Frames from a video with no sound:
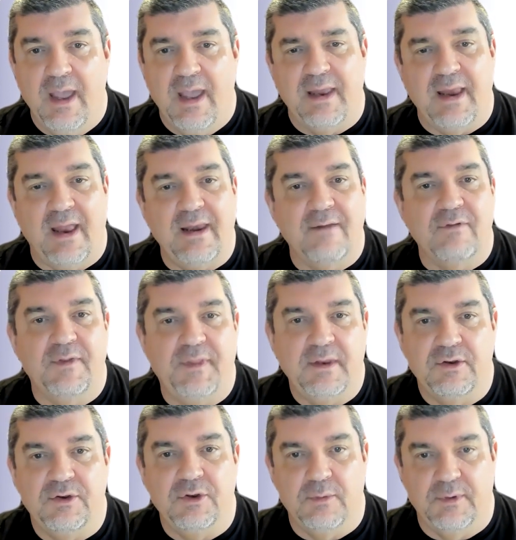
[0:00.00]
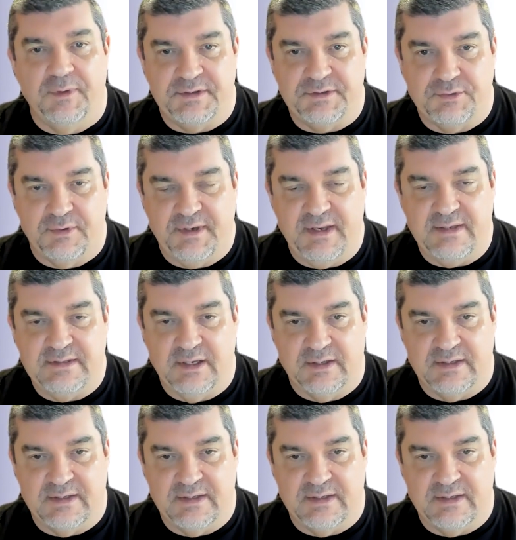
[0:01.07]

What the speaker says: It had everything to do with the strategic